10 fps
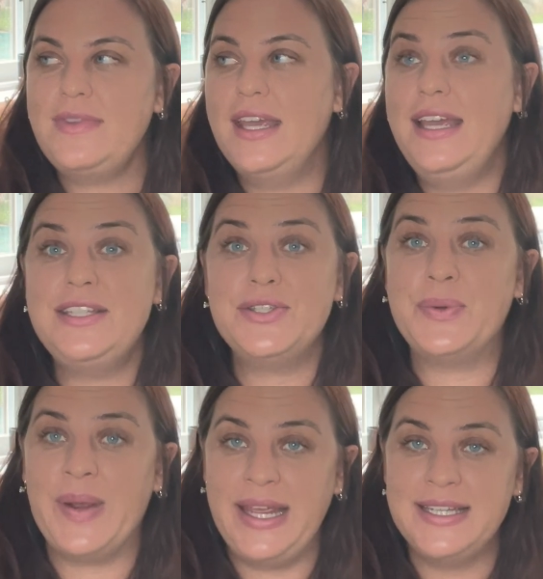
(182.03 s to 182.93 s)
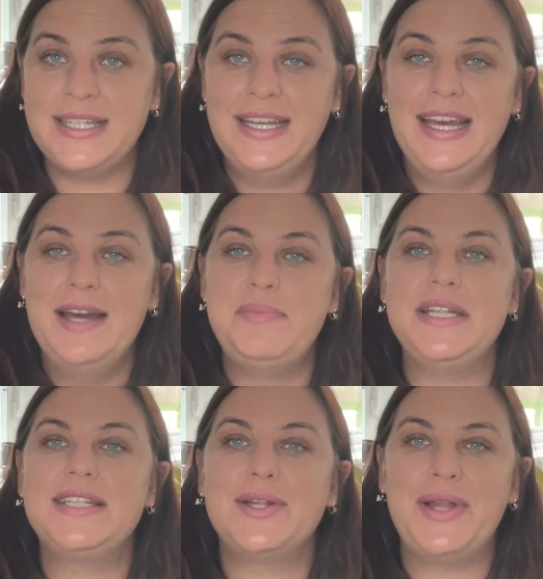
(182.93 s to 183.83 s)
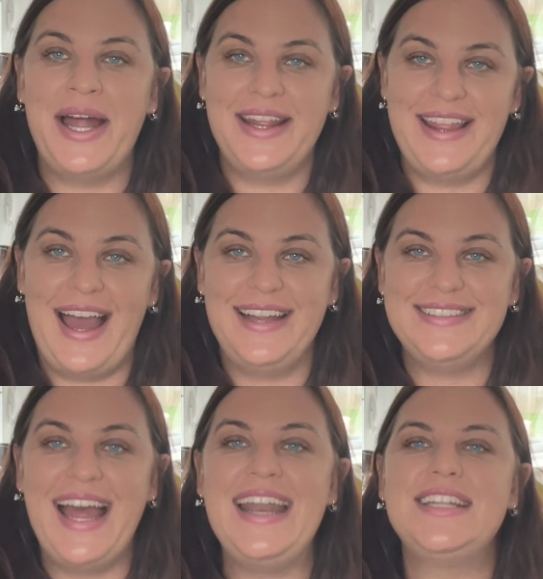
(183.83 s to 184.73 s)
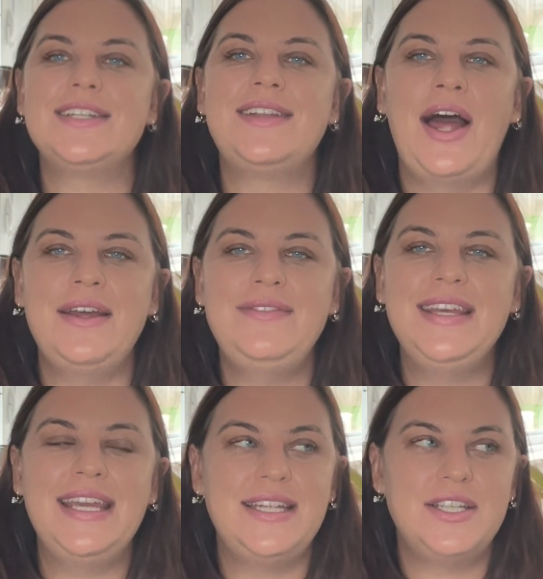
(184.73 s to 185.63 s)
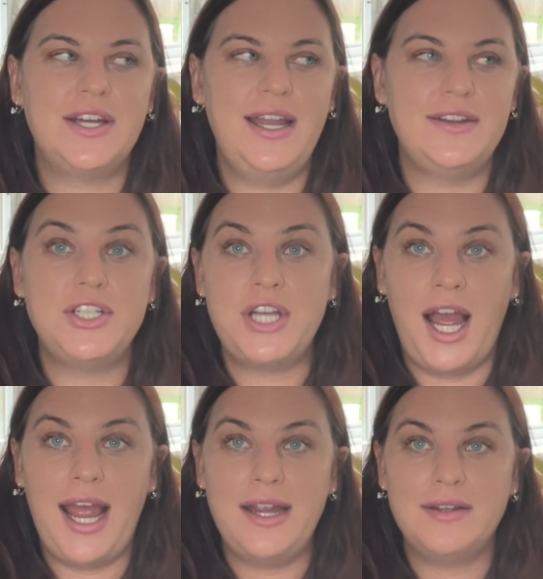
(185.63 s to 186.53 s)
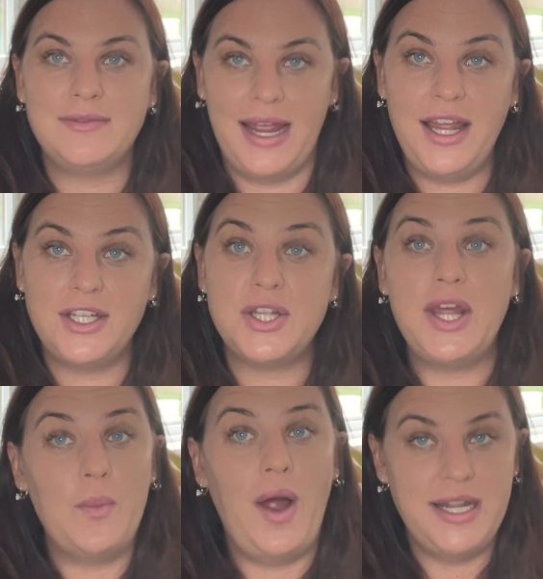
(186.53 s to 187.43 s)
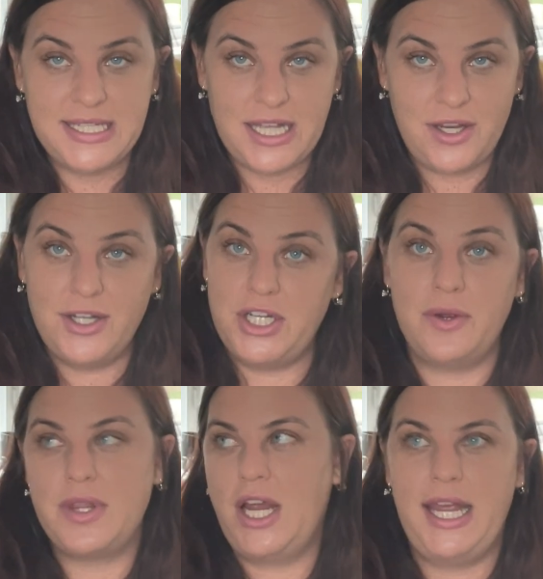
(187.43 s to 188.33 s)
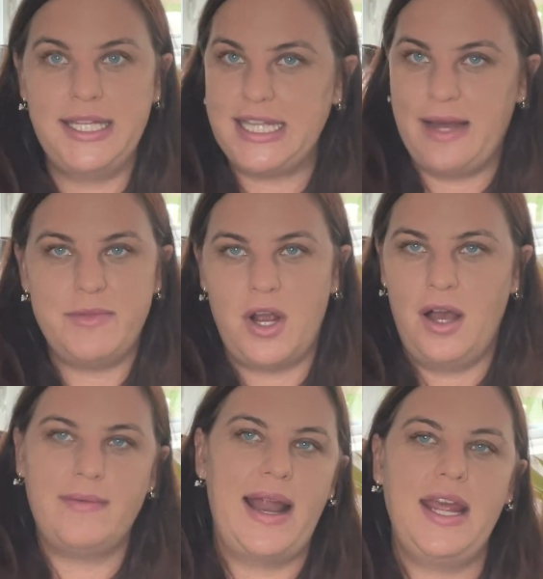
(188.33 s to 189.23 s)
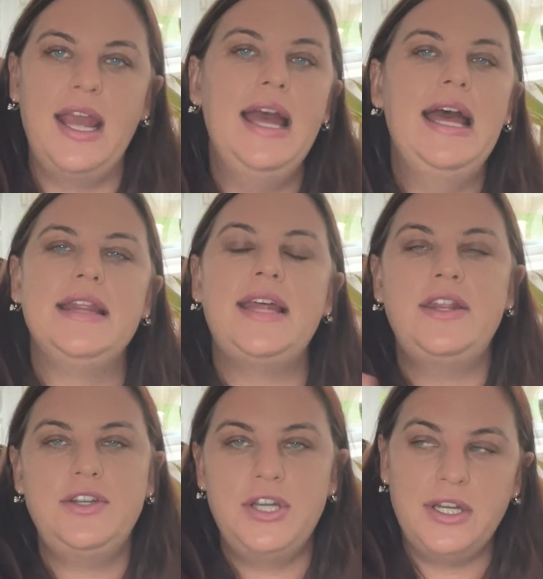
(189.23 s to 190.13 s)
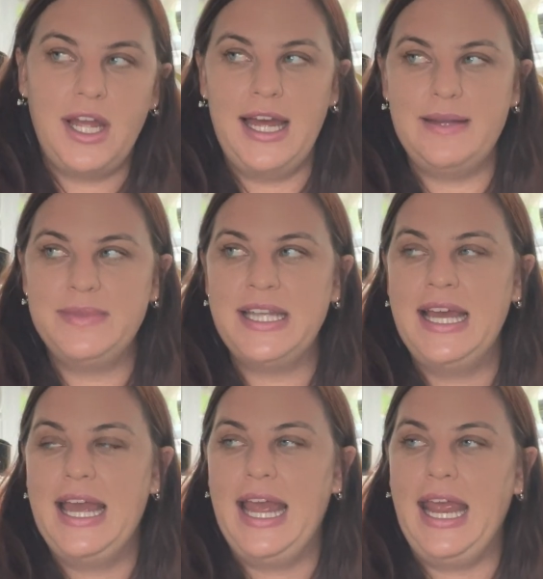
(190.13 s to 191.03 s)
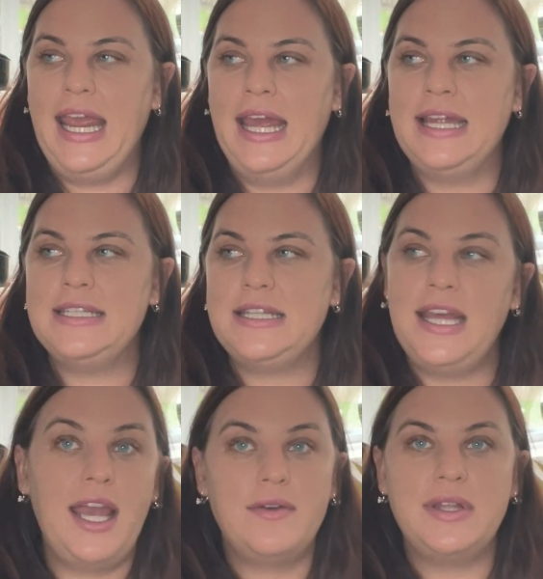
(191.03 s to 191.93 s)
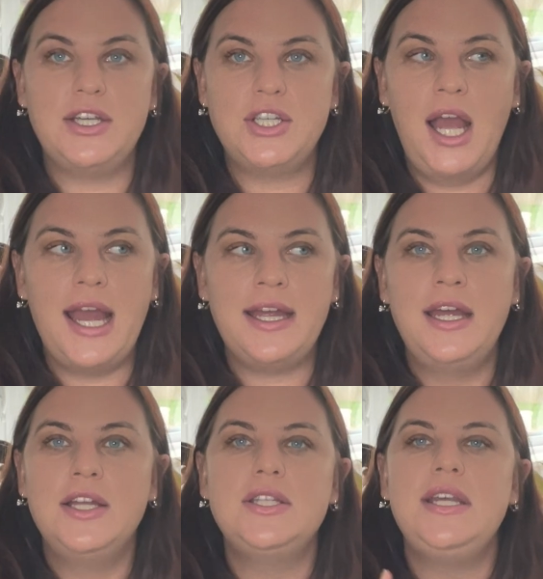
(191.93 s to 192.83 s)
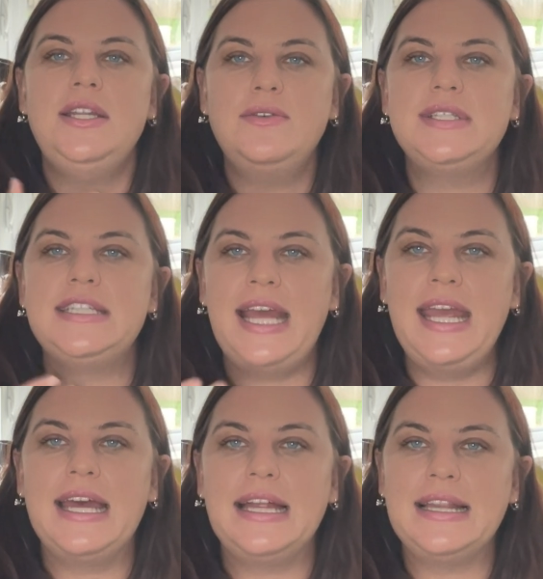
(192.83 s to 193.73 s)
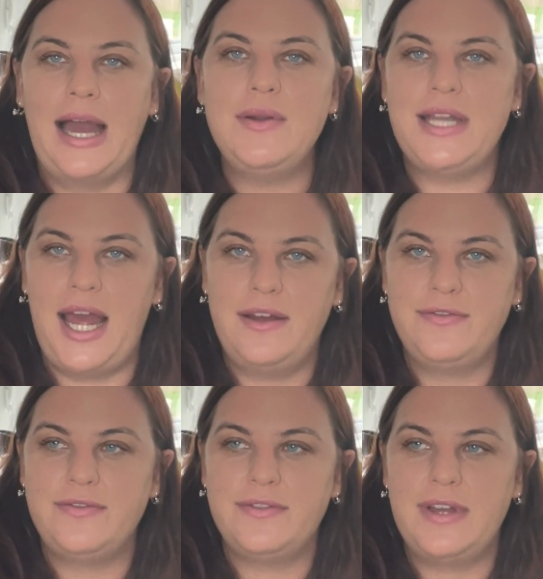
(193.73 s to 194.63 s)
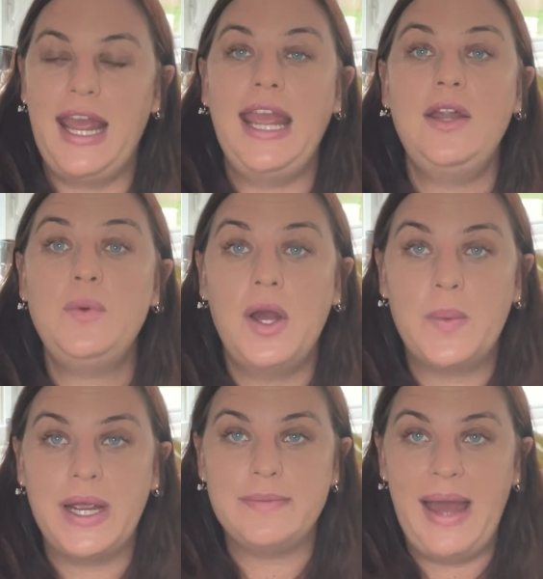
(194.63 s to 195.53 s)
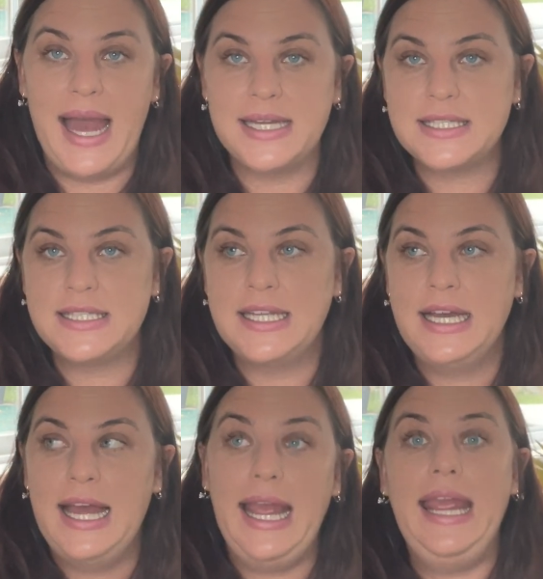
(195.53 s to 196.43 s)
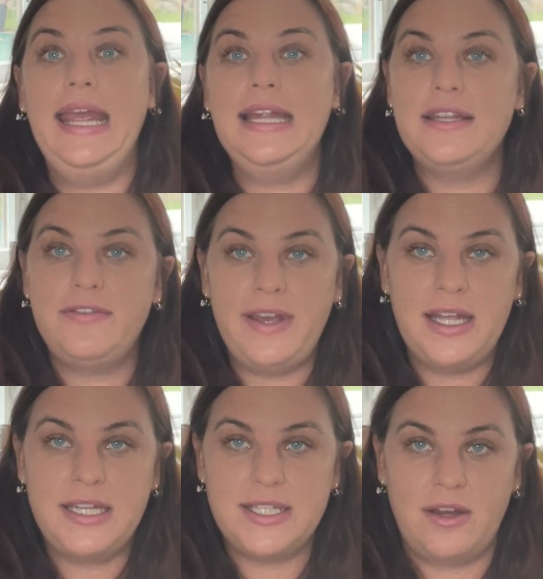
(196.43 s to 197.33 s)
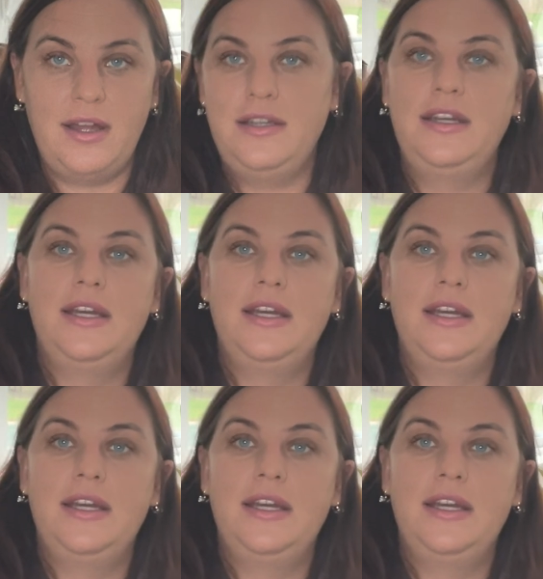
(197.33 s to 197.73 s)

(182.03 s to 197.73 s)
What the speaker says: It's great, but it's a lot of that. And it's a lot of the kids are kind of shy, right? Like, so they want to say their joke, their hands up, they're all ready. Then their turn comes and they get really shy. So they don't say it loud enough. And we're all wearing masks and the fan is on.